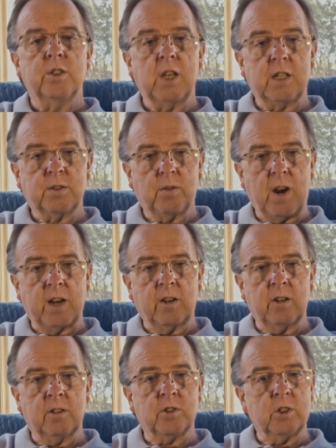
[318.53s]
Chess
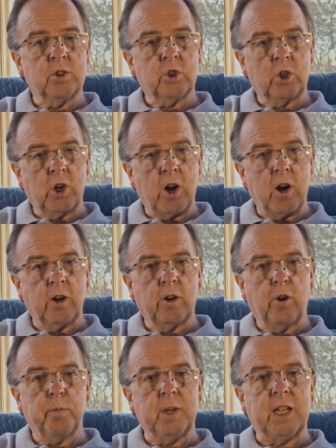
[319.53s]
Records in
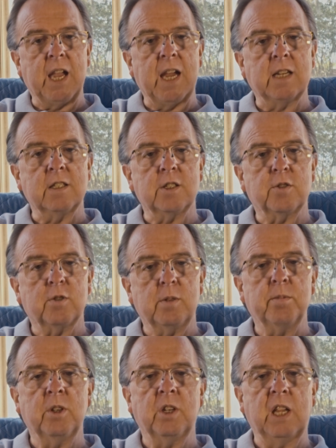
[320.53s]
Chicago began
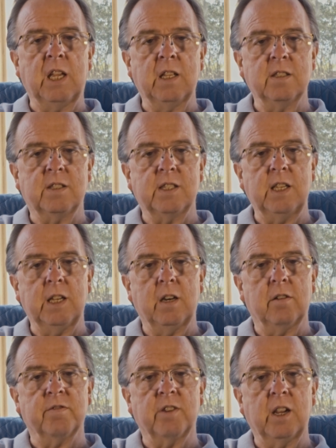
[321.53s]
distributing
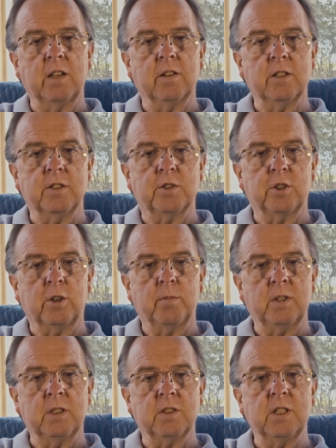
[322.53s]
C.L. Franklin's
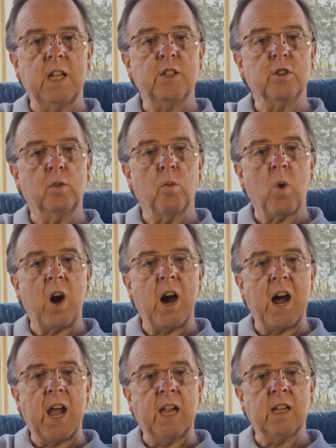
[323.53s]
sermons
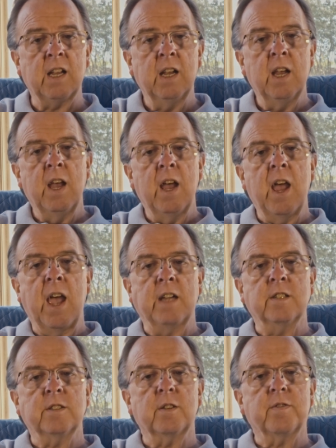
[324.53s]
nationwide,
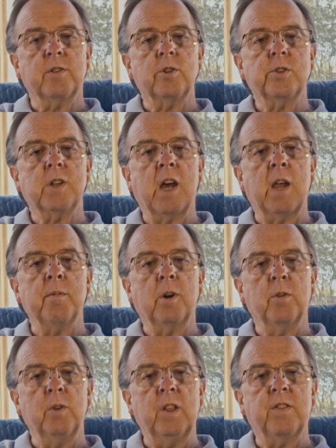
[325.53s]
and is the first time
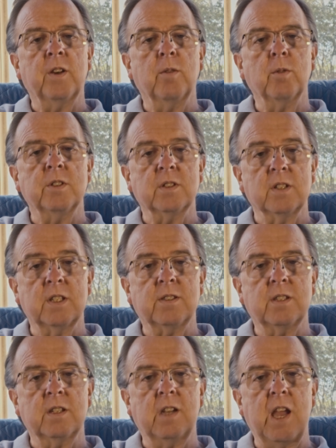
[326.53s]
Aretha was
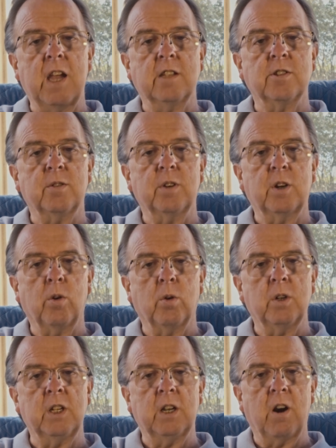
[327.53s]
listed as a
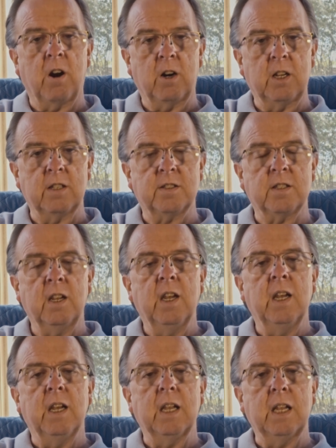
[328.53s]
recording artist
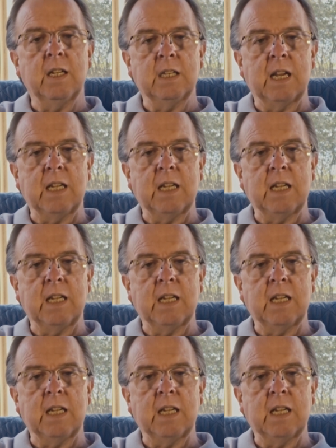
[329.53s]
in